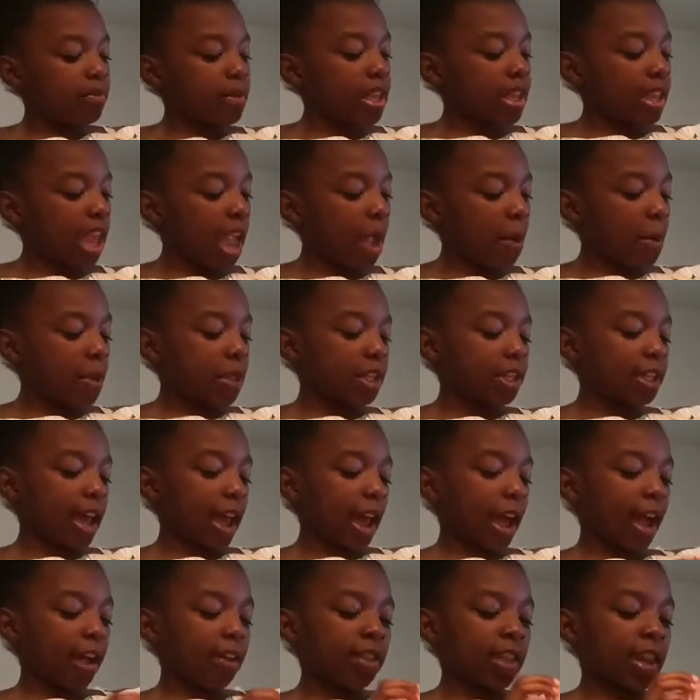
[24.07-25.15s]
It came with a
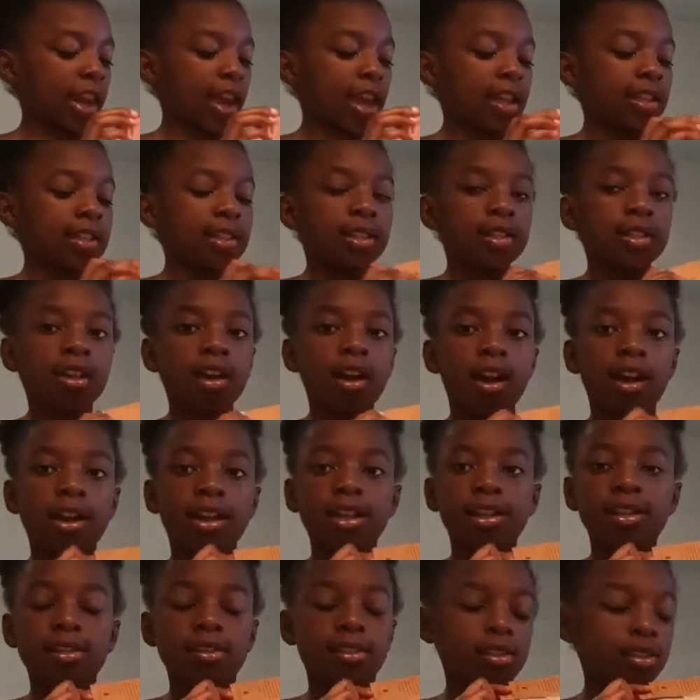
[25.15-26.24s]
tag that has
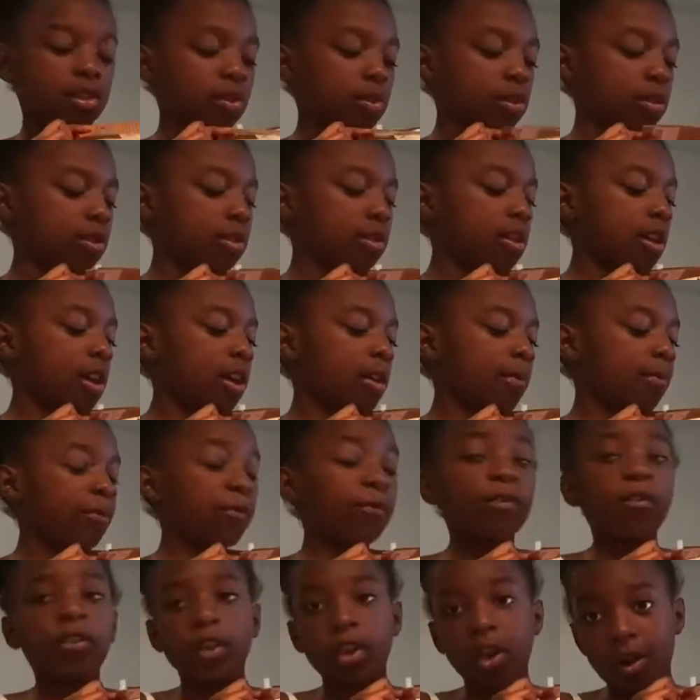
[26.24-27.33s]
Kånken's
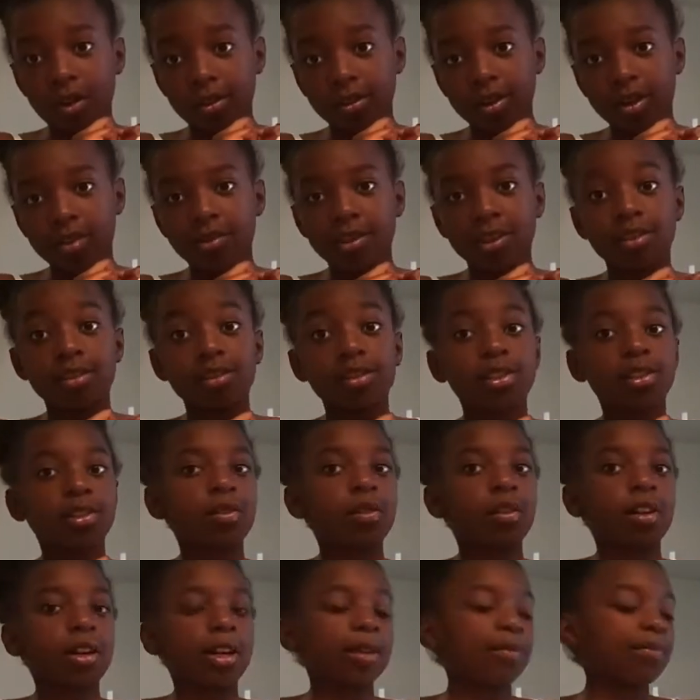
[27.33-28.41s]
Fjällraven
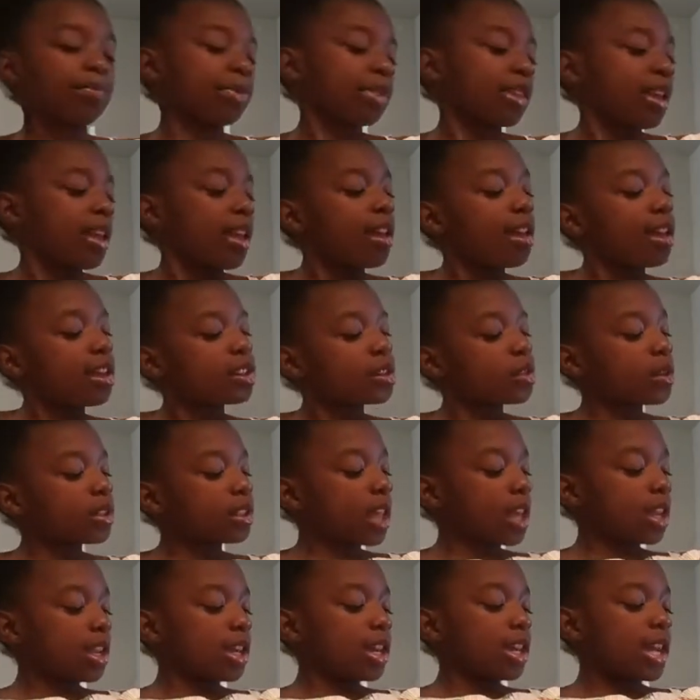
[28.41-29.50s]
story. So it
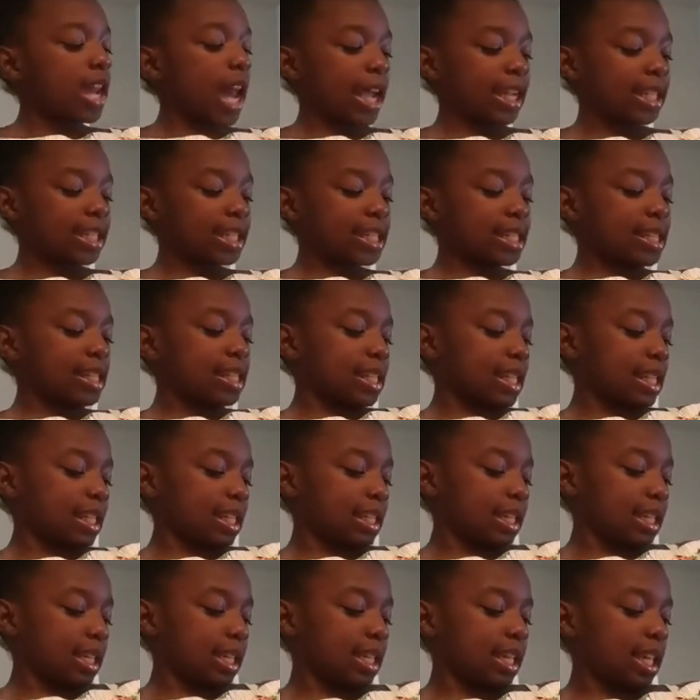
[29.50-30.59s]
said, in
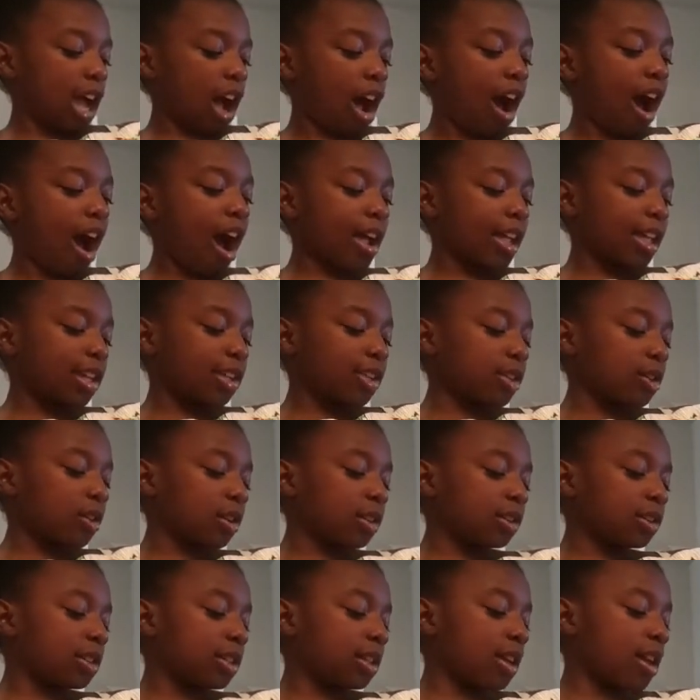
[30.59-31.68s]
1960, Åke
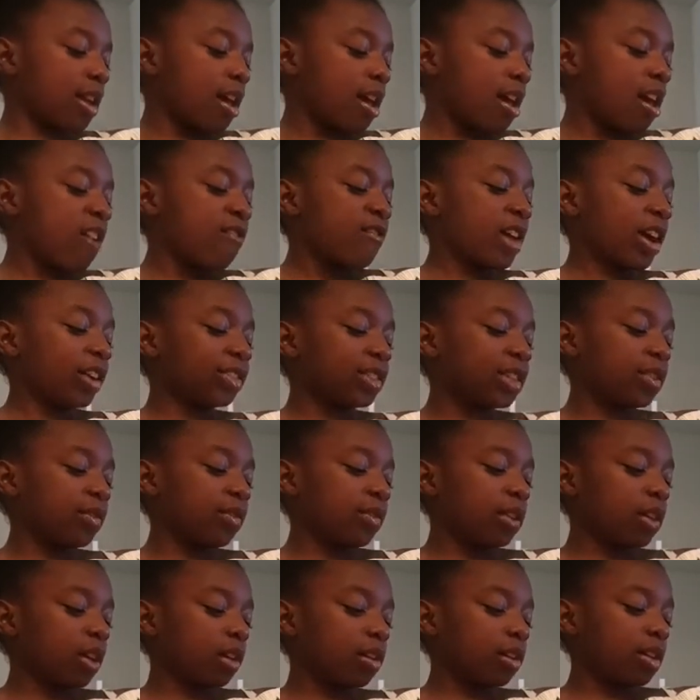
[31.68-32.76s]
Norden founded
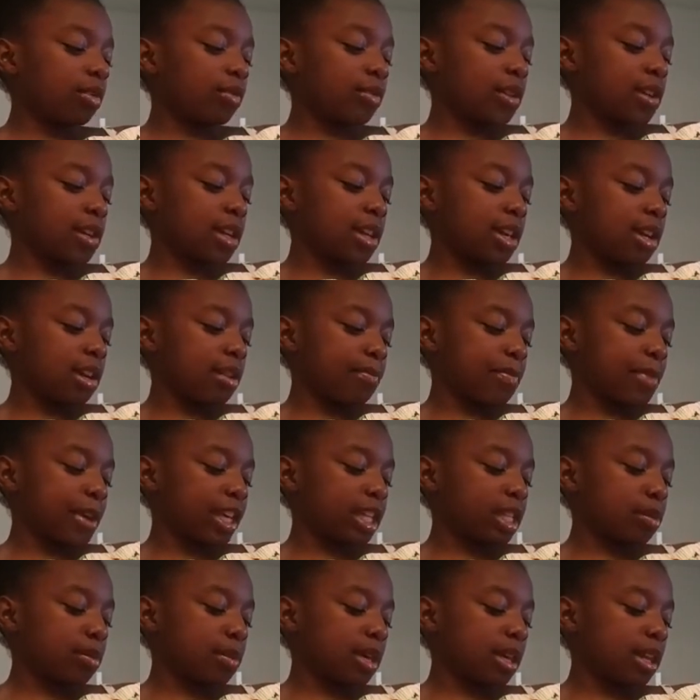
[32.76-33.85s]
Fjällraven in a
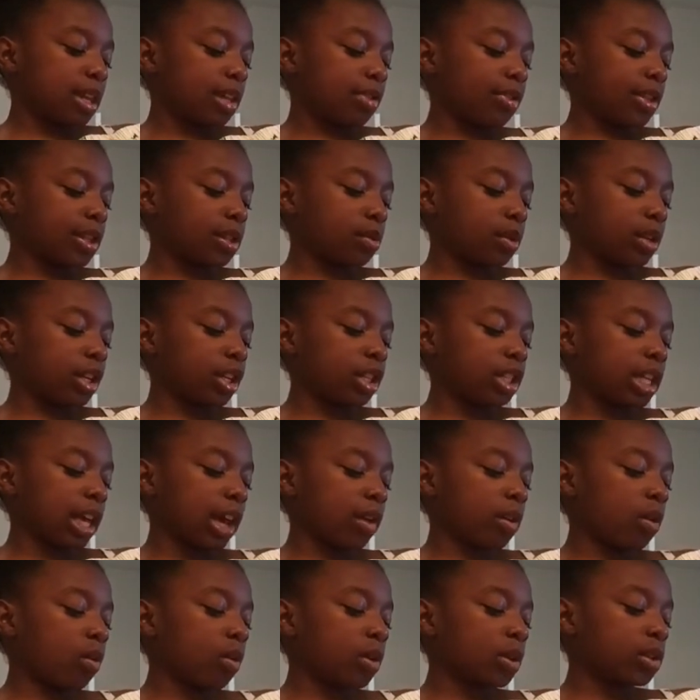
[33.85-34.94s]
basement in the Swedish
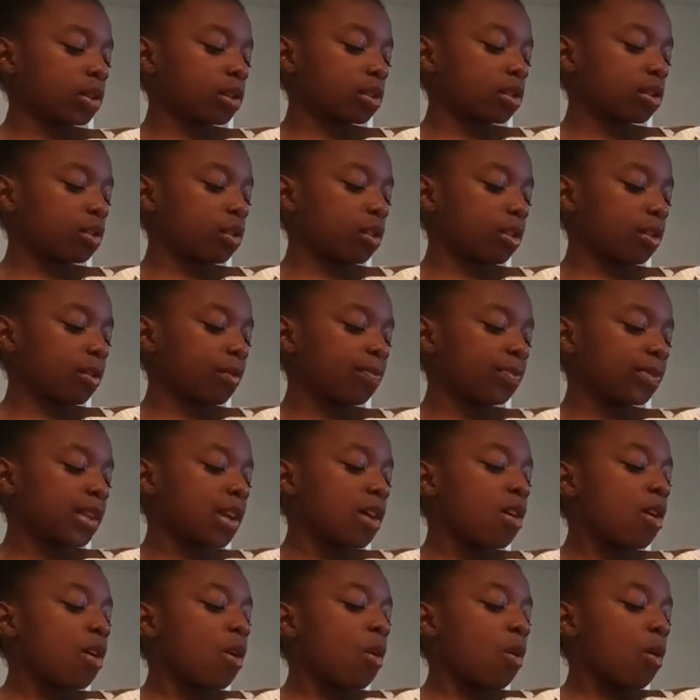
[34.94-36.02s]
town
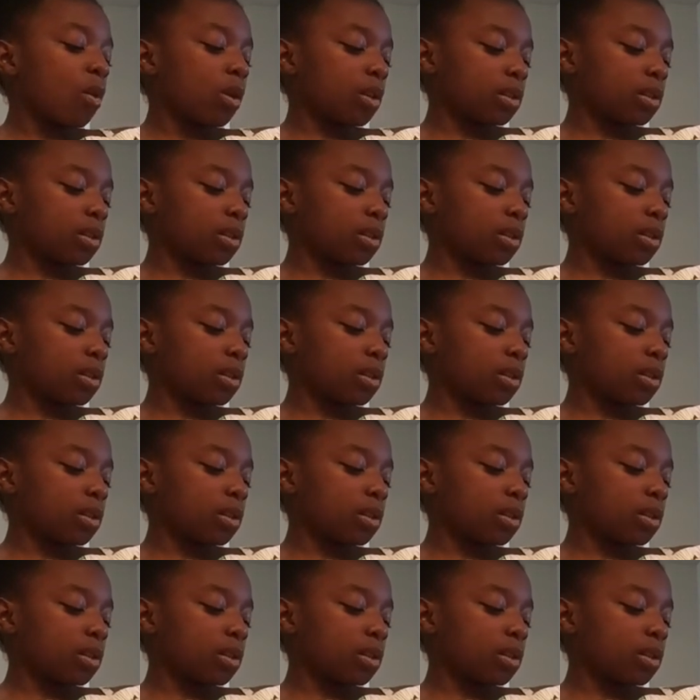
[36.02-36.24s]
Ormskoldsvik.